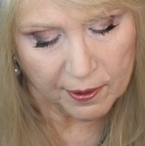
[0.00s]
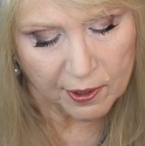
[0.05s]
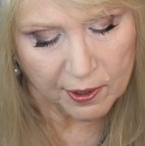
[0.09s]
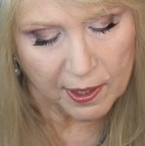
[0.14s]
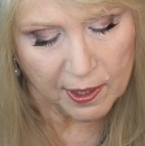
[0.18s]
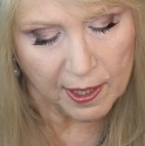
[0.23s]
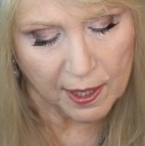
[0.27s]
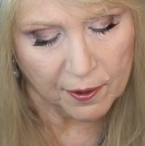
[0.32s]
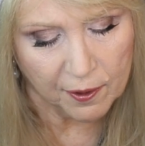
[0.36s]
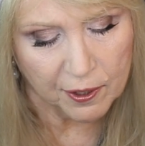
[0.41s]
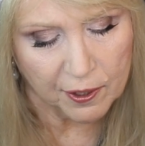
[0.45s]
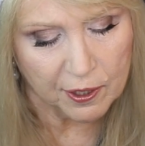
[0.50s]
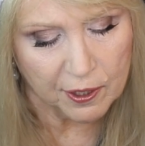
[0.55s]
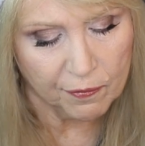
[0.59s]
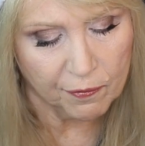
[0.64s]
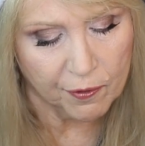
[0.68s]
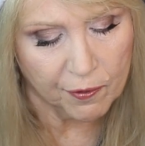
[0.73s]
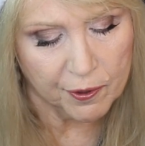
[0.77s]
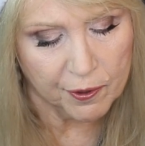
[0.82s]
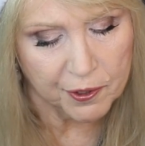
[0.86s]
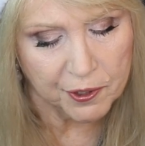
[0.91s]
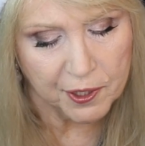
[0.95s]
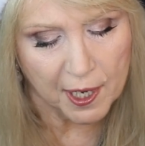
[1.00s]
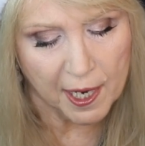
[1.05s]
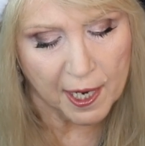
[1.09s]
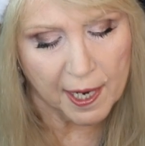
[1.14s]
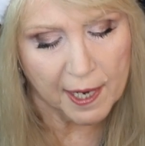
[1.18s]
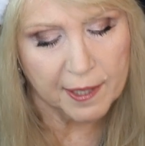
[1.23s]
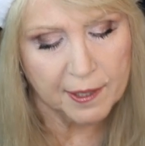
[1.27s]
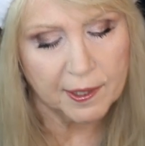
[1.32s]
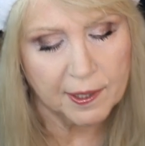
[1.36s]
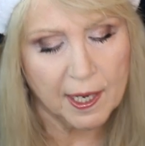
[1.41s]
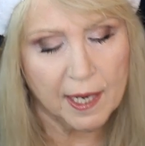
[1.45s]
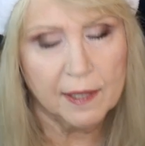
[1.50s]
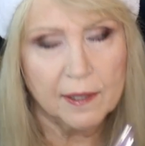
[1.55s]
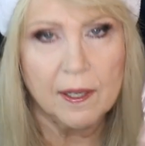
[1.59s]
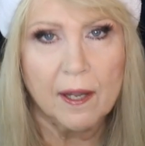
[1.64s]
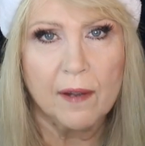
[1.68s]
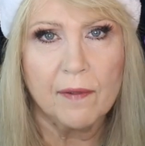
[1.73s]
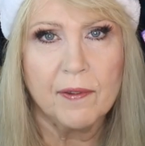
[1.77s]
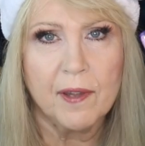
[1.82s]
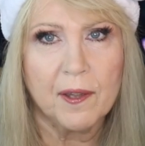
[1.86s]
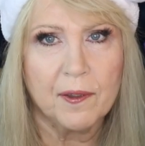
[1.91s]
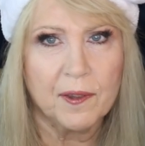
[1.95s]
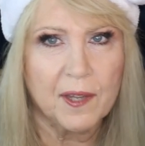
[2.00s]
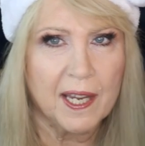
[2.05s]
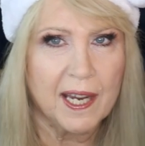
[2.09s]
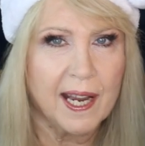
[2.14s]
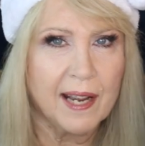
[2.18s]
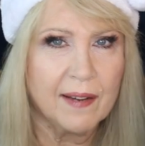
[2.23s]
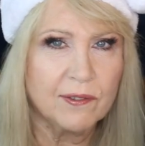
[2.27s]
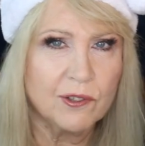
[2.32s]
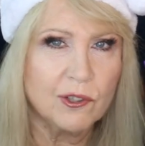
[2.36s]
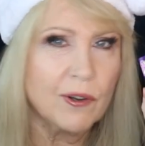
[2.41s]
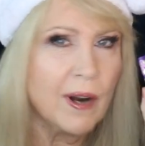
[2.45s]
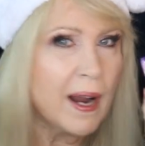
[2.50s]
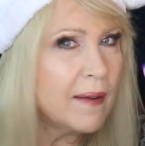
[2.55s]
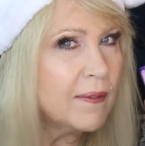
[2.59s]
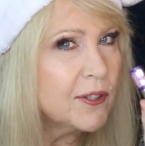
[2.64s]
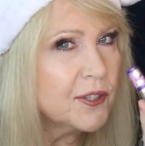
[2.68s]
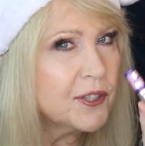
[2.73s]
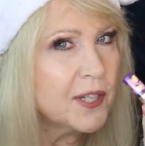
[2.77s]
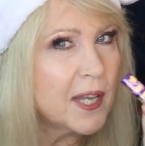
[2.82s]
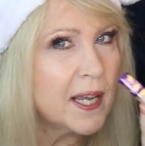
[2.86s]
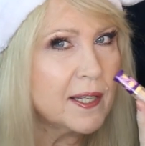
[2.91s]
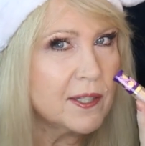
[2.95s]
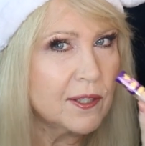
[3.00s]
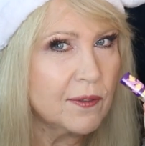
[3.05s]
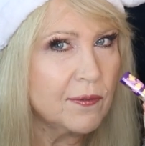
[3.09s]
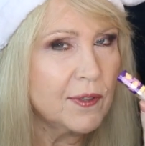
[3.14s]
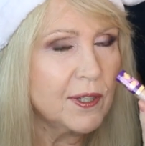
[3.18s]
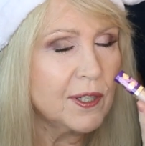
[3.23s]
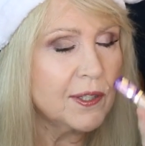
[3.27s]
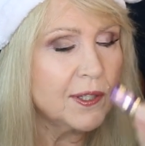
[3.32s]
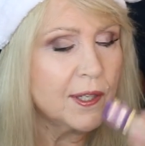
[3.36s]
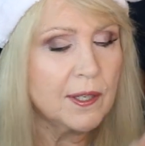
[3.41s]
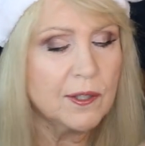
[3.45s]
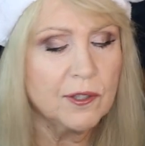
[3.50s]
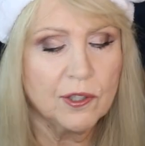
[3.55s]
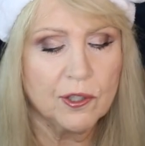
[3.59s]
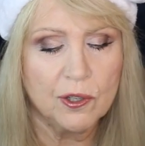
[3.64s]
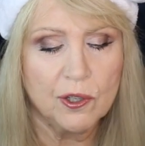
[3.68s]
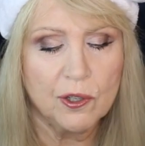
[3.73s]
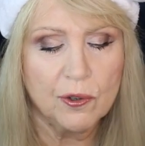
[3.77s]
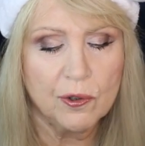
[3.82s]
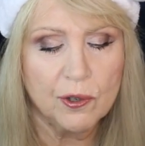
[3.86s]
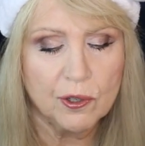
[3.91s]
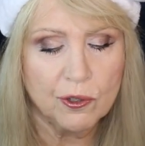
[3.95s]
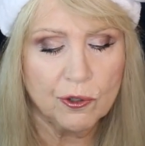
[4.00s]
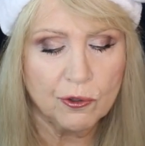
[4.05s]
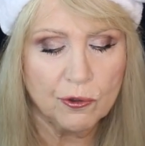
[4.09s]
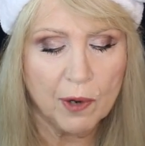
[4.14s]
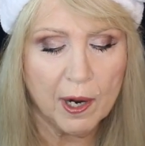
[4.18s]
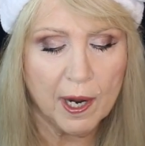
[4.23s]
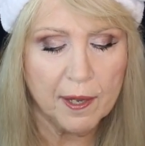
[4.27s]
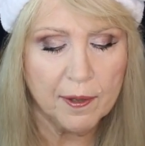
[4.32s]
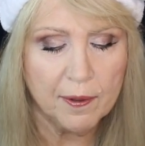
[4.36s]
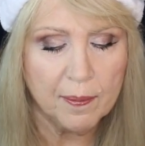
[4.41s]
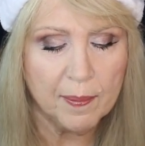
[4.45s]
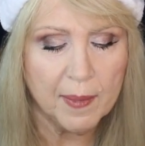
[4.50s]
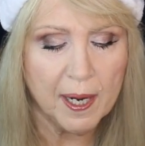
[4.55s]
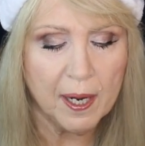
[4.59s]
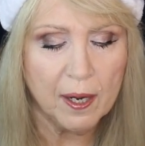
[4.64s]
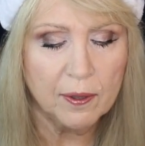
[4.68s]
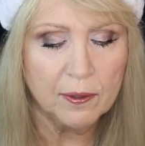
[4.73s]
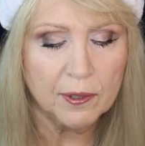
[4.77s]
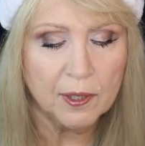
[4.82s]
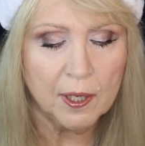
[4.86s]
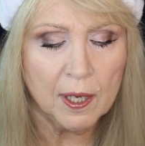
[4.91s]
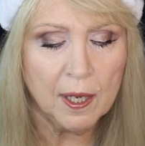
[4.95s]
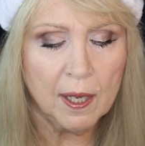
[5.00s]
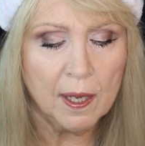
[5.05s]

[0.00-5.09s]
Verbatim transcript: to get this full size. I love that they have travel size of these things so you can try them out.